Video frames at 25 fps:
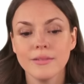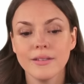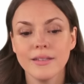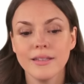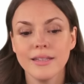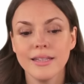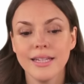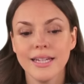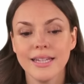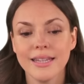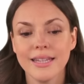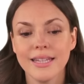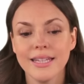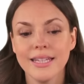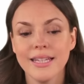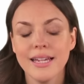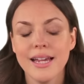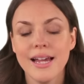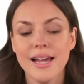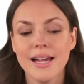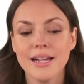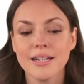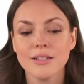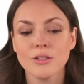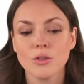that the
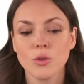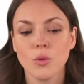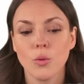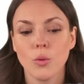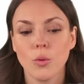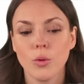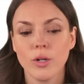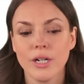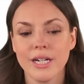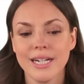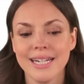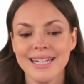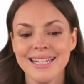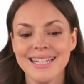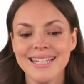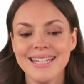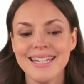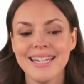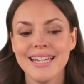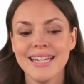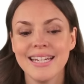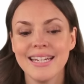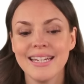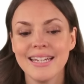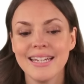x
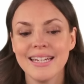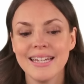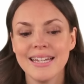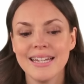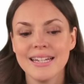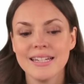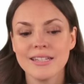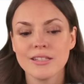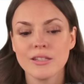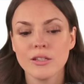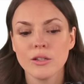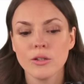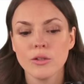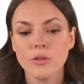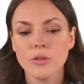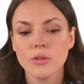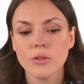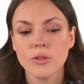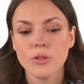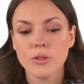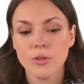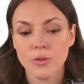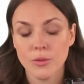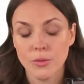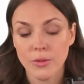coordinate is
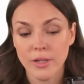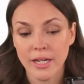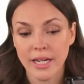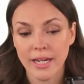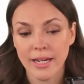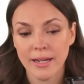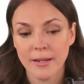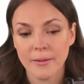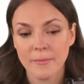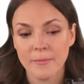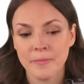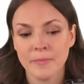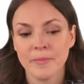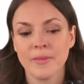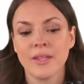3.